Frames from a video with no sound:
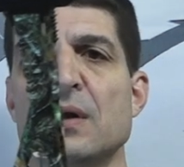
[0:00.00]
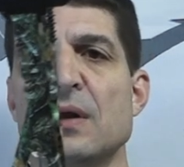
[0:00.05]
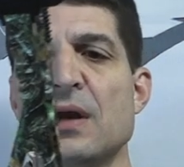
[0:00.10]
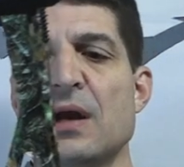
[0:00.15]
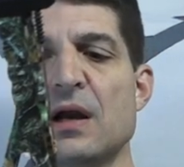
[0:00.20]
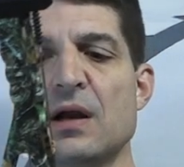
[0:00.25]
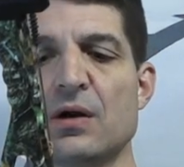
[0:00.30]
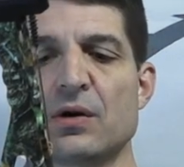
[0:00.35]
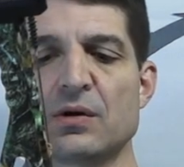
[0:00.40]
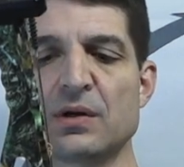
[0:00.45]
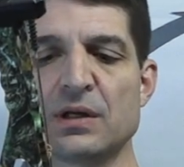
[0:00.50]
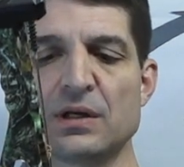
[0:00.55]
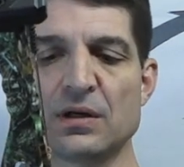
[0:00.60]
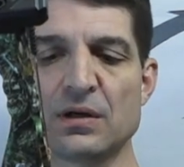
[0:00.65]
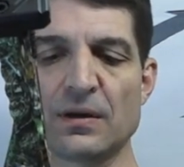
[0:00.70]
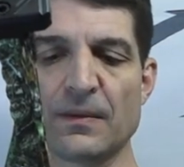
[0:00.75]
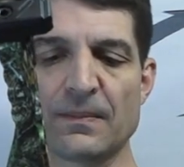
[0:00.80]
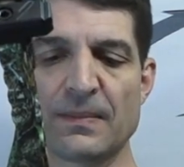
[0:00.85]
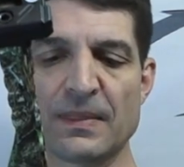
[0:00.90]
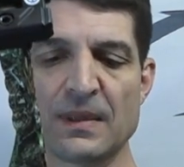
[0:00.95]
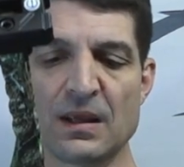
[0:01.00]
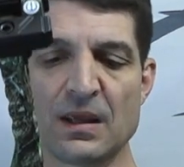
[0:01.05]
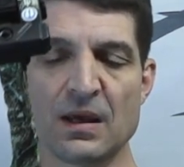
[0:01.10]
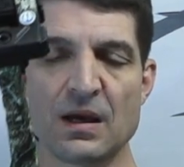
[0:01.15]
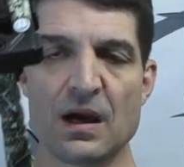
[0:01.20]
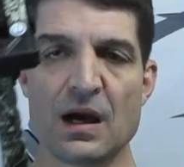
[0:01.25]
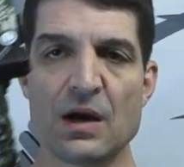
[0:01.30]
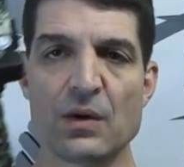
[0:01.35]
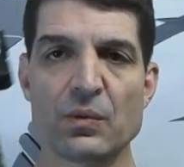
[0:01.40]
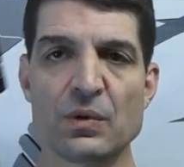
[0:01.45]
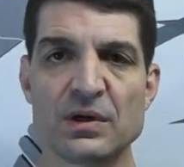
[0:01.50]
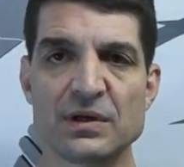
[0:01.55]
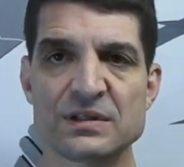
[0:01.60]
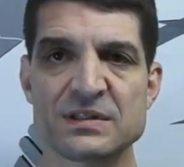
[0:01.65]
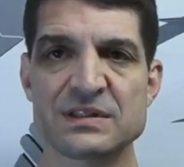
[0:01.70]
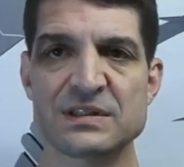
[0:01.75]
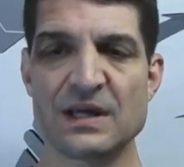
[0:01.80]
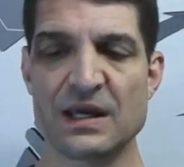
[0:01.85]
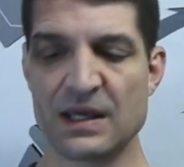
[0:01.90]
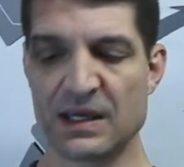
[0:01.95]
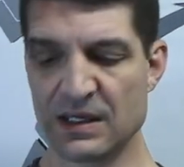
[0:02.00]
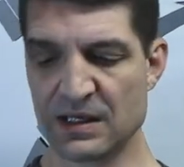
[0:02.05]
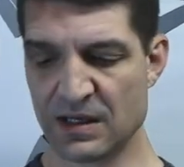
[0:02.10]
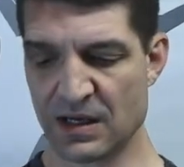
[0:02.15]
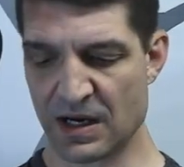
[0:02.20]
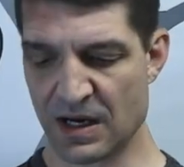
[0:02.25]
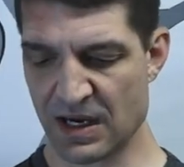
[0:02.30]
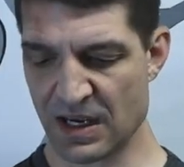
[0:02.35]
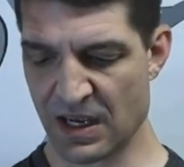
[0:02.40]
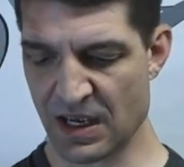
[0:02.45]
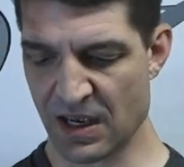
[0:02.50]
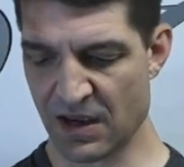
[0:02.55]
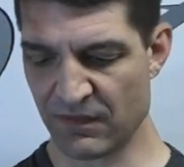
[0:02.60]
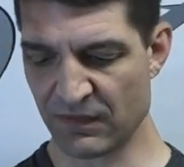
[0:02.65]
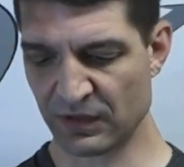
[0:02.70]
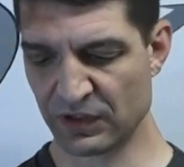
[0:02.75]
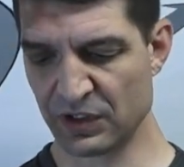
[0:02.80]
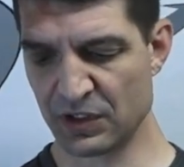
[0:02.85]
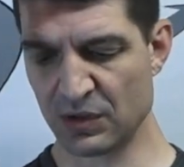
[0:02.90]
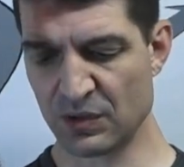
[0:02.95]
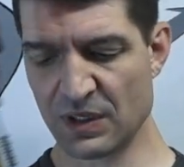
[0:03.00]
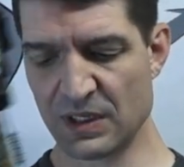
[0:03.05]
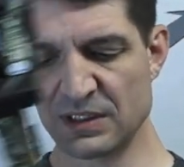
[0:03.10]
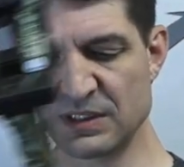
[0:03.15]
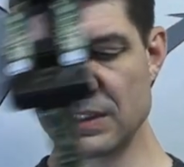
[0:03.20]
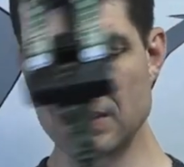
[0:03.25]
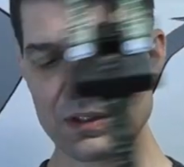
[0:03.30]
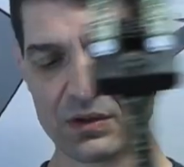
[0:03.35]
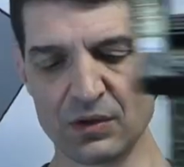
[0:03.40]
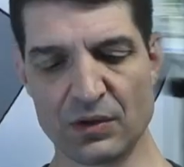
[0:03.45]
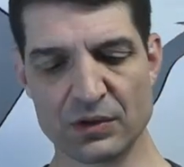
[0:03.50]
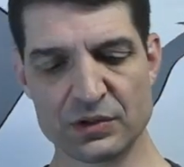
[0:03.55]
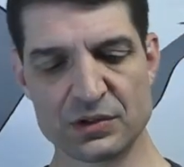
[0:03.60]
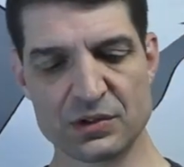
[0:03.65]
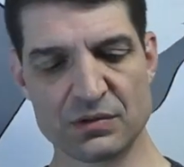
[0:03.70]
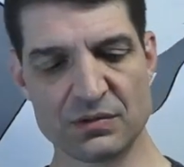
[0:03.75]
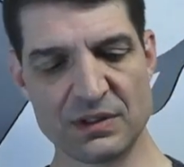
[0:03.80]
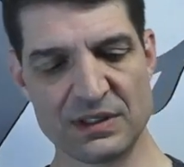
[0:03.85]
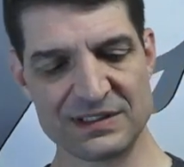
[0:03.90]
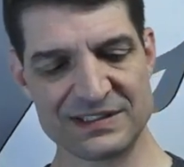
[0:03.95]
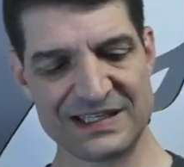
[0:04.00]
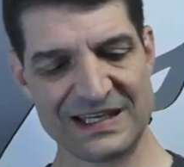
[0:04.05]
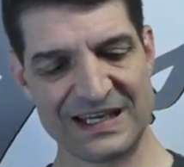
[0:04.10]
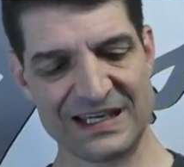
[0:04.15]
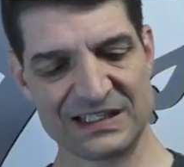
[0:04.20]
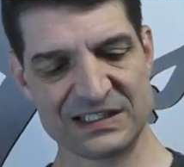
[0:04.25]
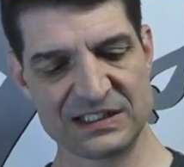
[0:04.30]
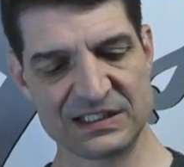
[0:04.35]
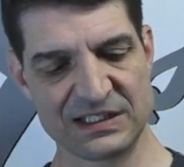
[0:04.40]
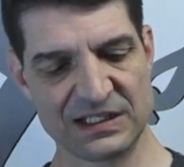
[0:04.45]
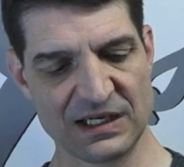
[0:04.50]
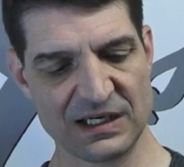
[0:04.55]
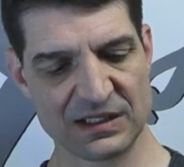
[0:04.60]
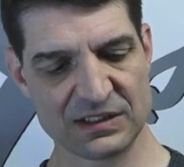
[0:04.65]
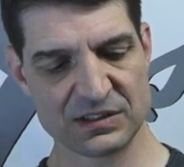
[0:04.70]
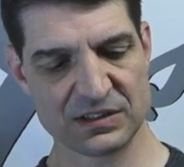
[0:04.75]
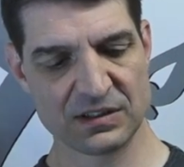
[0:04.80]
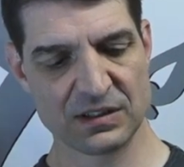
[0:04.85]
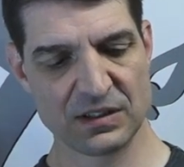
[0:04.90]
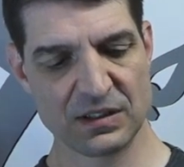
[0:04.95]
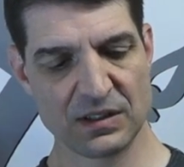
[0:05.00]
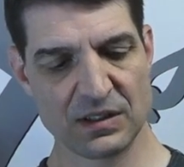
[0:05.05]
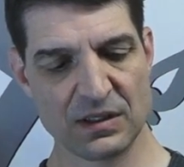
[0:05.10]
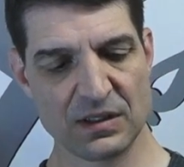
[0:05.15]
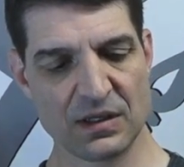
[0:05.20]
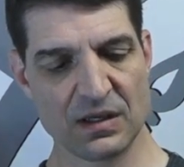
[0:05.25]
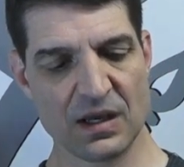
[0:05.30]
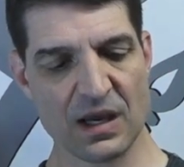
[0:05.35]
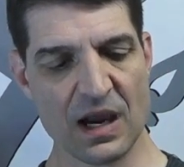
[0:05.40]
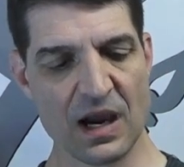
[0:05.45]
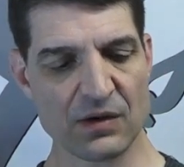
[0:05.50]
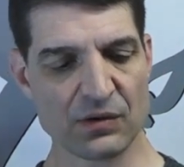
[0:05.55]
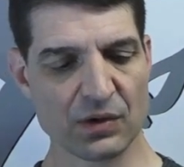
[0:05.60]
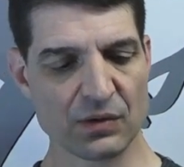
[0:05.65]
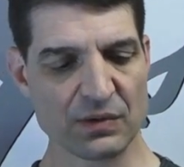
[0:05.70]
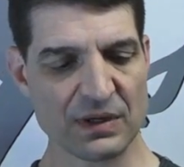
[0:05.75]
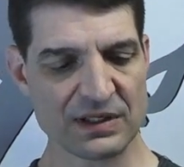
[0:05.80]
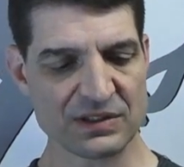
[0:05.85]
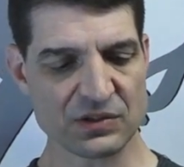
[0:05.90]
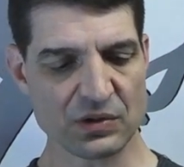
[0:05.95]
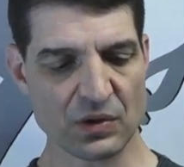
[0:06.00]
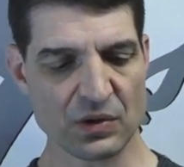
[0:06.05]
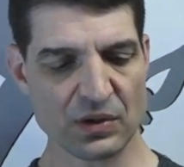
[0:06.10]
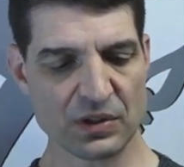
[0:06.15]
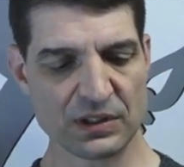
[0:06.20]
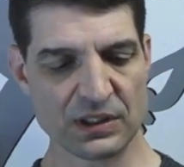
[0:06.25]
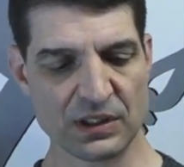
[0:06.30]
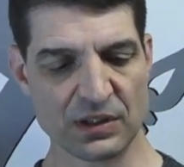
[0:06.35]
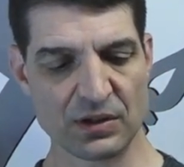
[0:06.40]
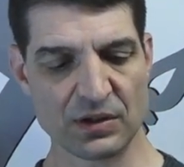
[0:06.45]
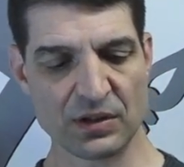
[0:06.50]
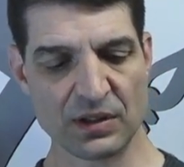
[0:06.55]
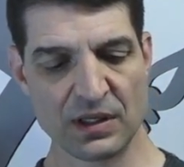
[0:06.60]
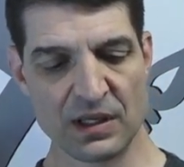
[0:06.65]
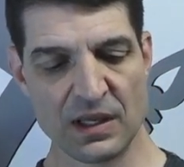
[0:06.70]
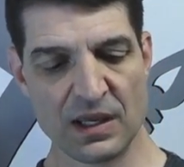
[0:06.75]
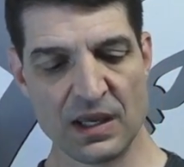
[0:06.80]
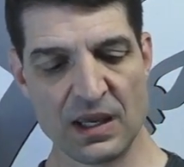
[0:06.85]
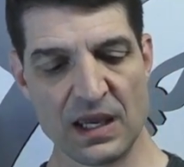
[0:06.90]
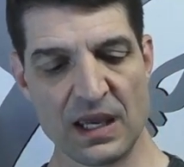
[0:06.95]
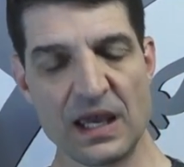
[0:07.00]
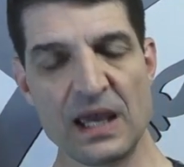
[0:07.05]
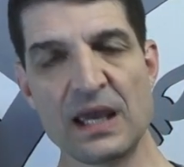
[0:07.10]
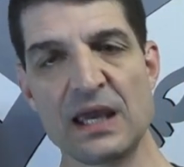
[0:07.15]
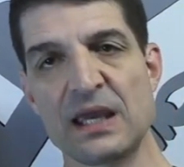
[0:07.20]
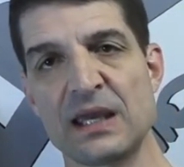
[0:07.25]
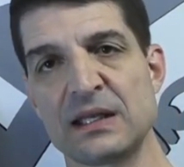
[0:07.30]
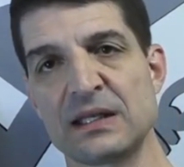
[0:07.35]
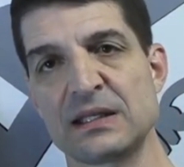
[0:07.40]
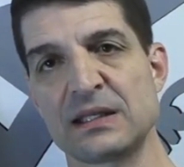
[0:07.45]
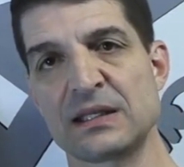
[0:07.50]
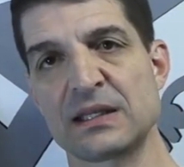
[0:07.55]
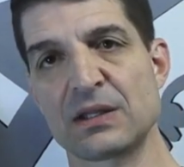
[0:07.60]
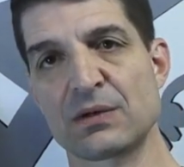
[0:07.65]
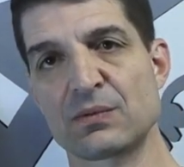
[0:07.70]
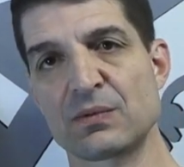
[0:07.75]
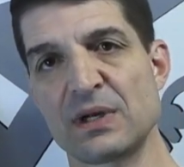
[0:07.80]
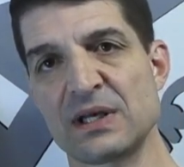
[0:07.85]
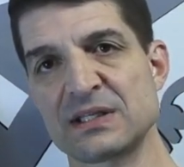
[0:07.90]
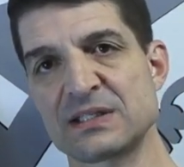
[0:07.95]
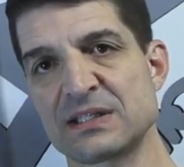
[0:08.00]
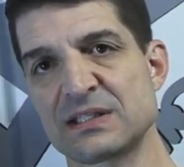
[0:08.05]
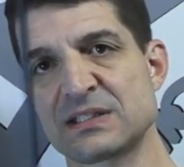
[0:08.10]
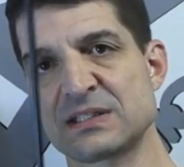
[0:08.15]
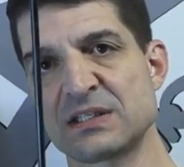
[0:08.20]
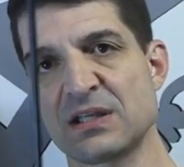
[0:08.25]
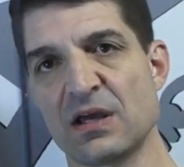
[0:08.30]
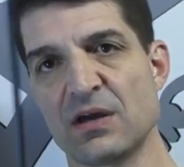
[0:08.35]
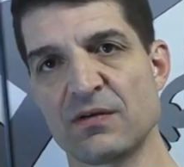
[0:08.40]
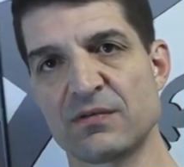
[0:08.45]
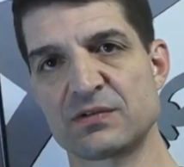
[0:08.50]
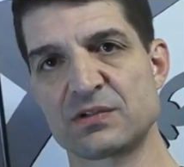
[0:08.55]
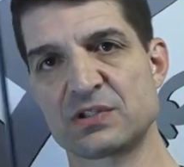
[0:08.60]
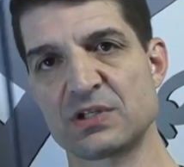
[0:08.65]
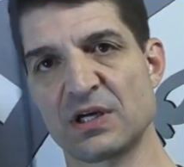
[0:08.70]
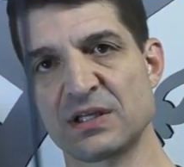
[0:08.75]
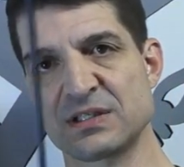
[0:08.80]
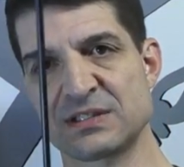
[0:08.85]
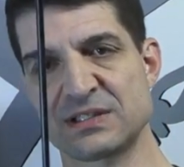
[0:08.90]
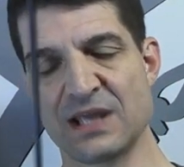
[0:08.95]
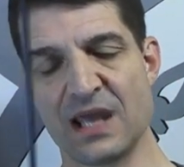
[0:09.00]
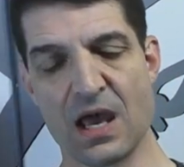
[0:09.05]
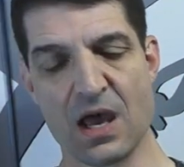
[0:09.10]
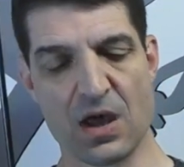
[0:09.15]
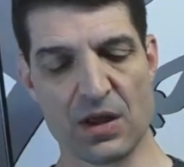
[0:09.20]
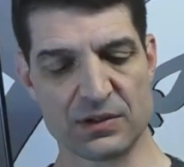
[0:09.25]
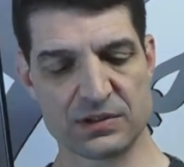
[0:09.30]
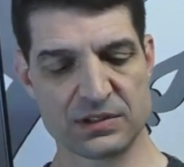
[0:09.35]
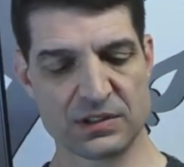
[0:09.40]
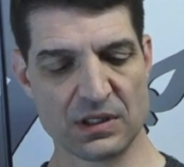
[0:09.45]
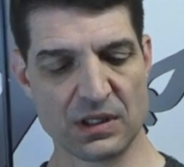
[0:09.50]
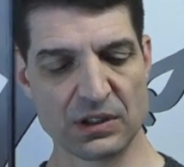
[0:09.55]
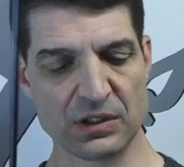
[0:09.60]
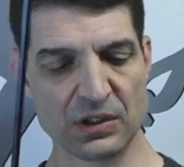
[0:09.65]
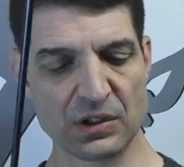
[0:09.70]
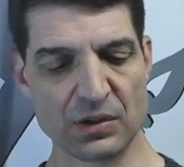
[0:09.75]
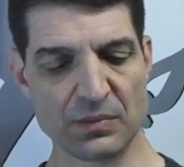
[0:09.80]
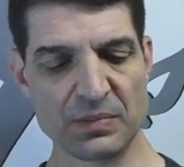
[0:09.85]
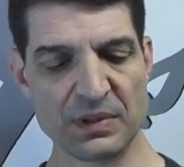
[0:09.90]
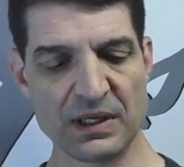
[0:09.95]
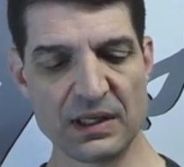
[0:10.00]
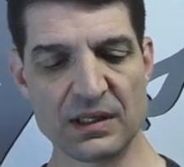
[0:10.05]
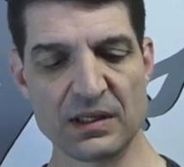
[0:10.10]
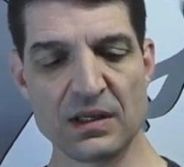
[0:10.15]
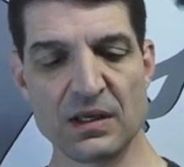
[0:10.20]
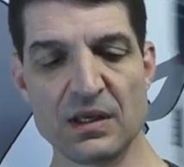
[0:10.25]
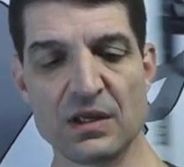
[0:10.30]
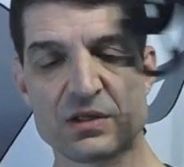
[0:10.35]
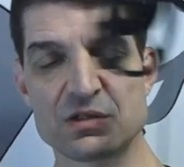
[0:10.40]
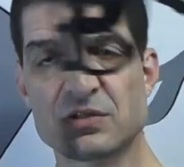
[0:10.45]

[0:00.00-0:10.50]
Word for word: arrow here. I will say I have a QAD UltraRest HDX arrow rest on here and the rest itself juts out a little bit.